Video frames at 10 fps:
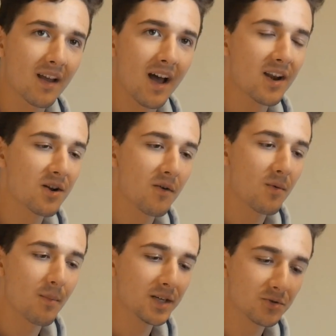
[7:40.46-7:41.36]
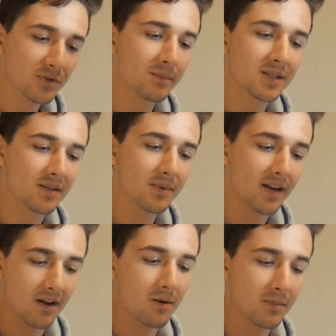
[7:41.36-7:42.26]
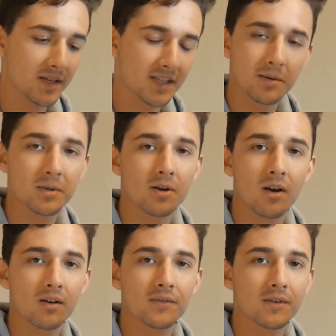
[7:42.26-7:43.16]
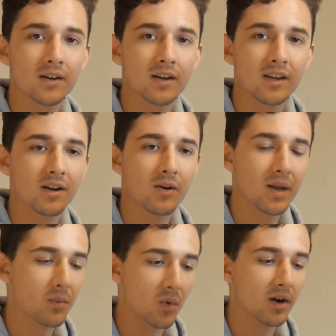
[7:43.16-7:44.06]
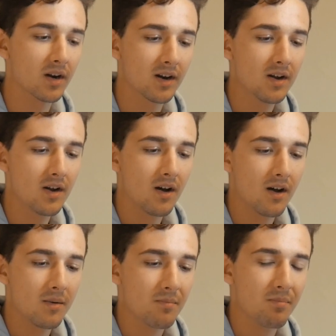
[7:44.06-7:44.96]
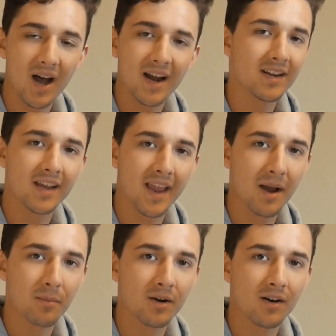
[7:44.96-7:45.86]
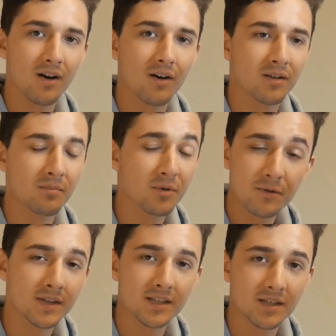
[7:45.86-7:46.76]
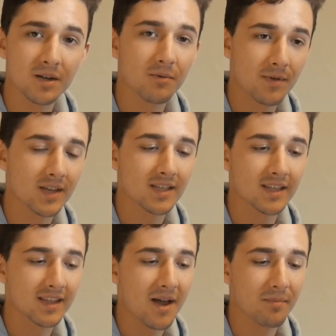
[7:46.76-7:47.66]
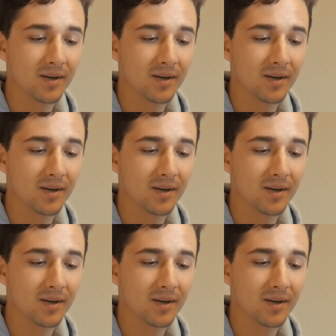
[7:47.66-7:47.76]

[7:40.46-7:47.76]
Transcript: I know my dream is to become a cinematographer, you know, and work behind the camera on movies, you know, things like that.